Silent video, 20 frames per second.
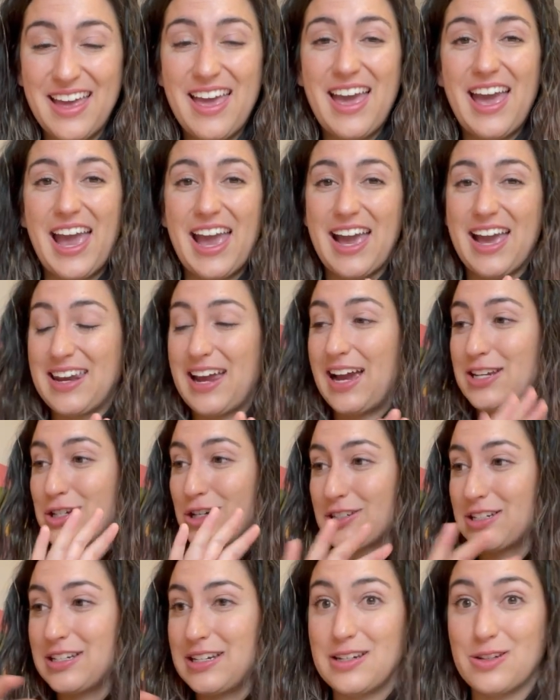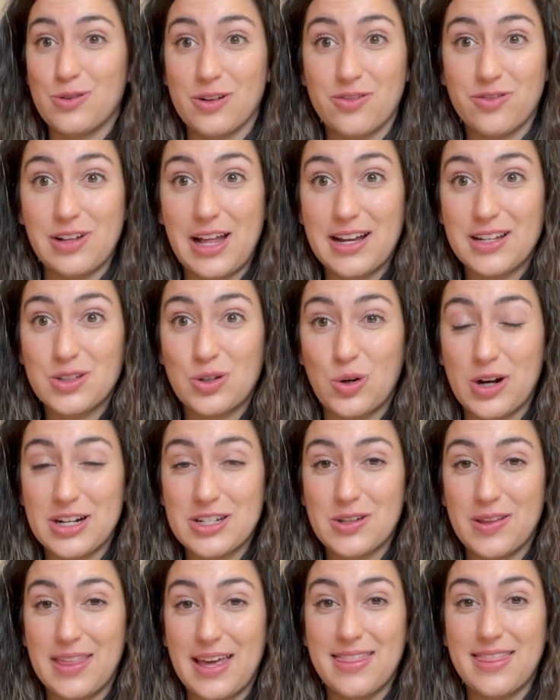and I turned it into a flex course
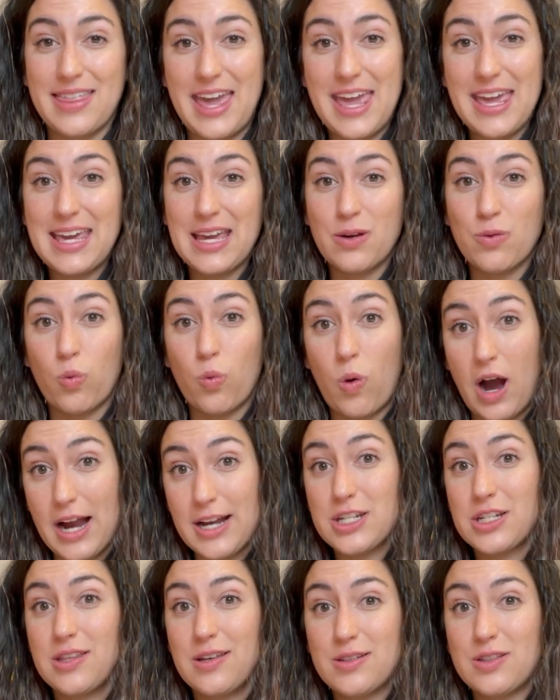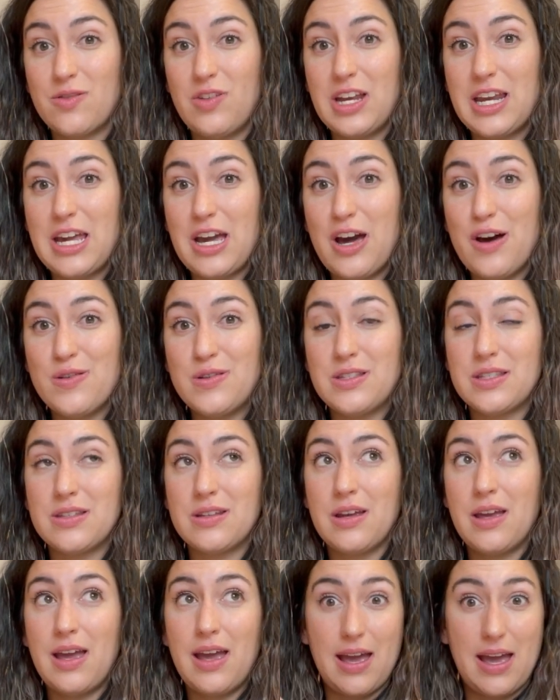so that they can watch those videos
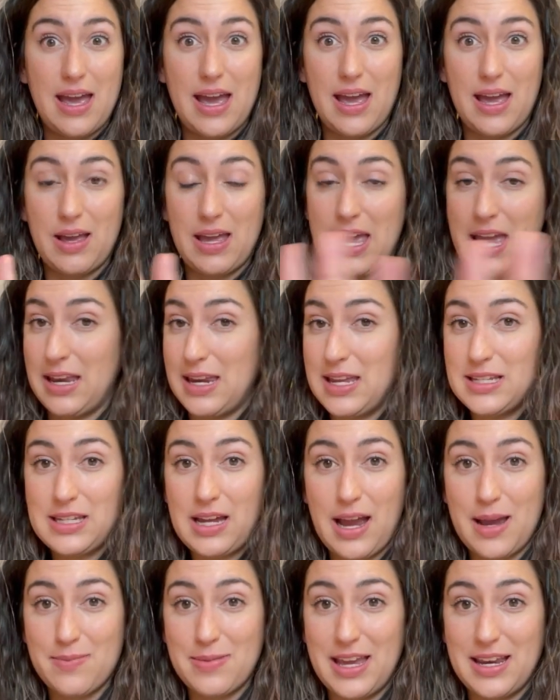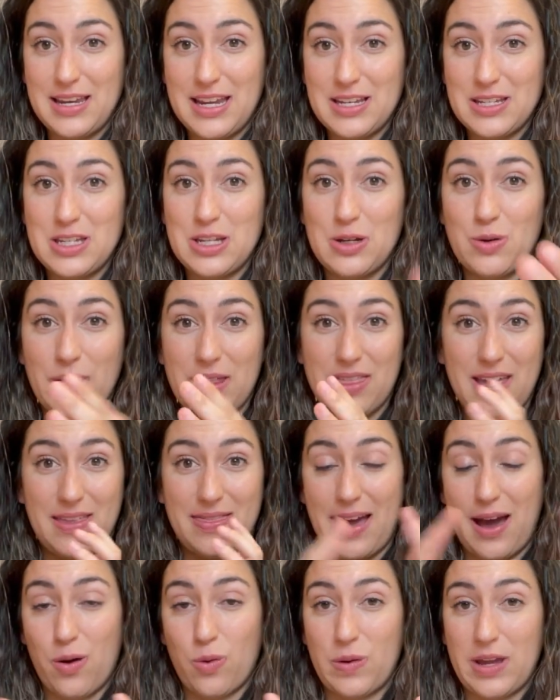anytime they need to within
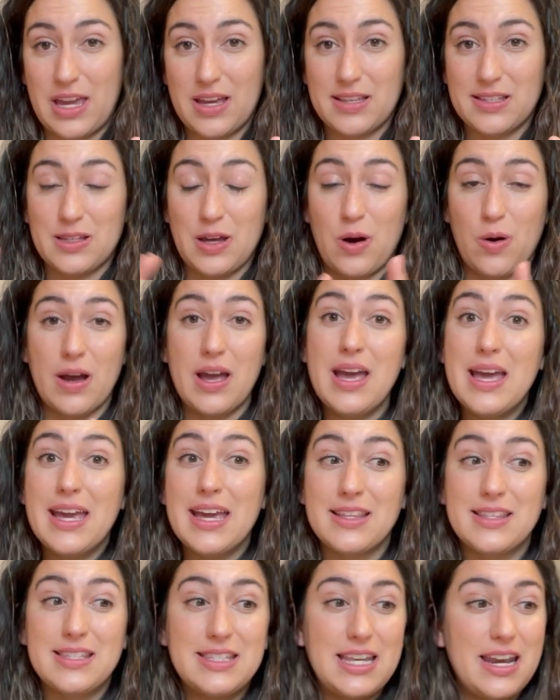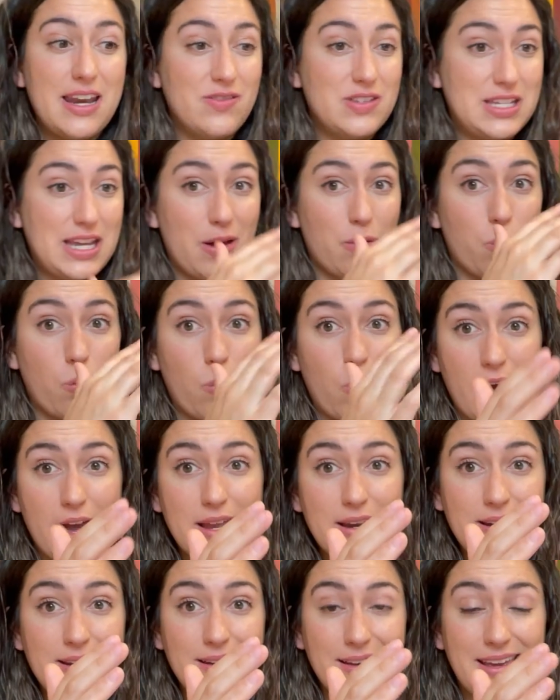that week. So instead of day
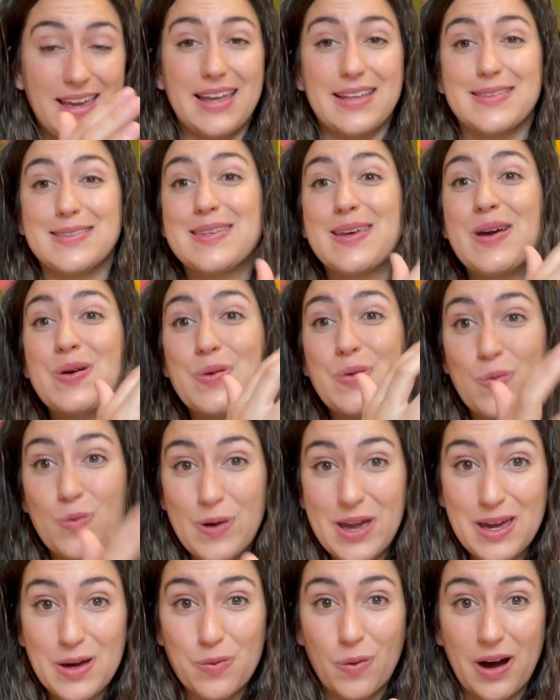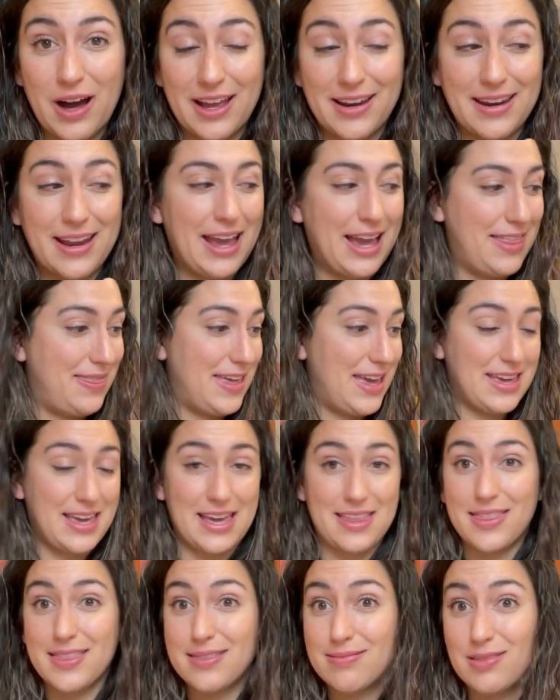one, it's week one and they
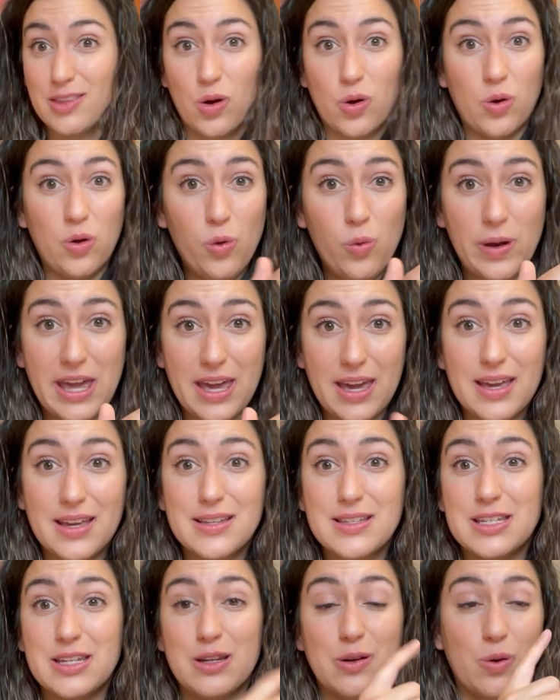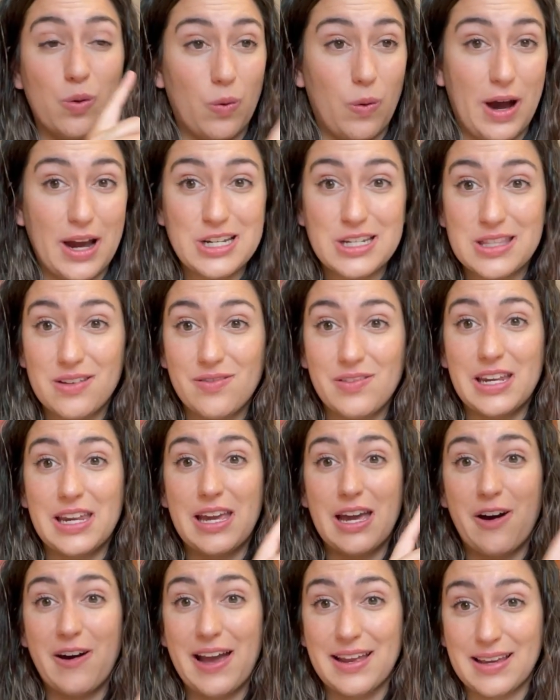get the whole week to watch the
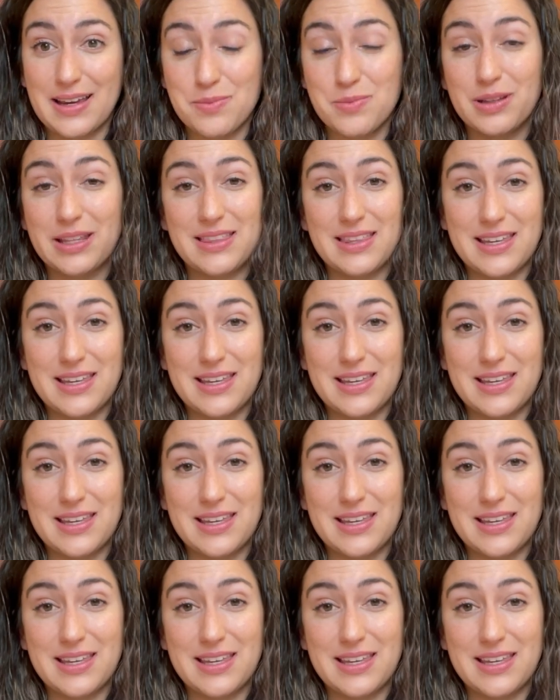video and complete the